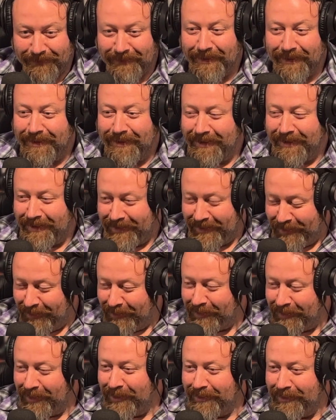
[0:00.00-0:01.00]
Mm-hmm. In
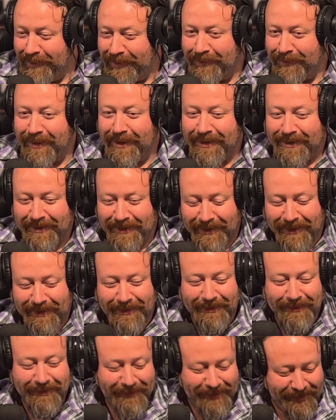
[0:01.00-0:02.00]
Oklahoma, when I said,
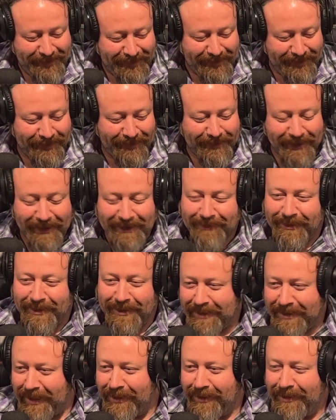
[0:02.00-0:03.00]
you guys have a
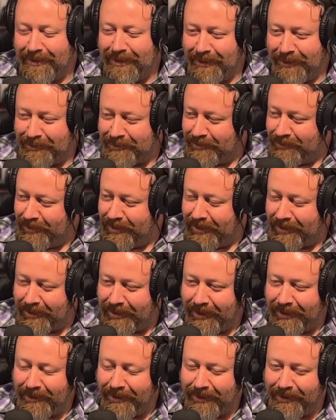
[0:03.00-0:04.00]
salad, they looked at me like
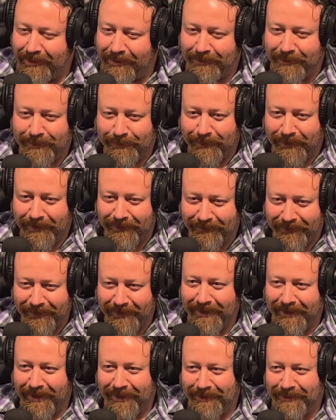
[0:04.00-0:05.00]
an alien, and it was quite
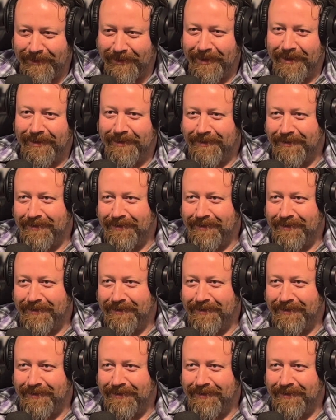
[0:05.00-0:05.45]
funny, actually.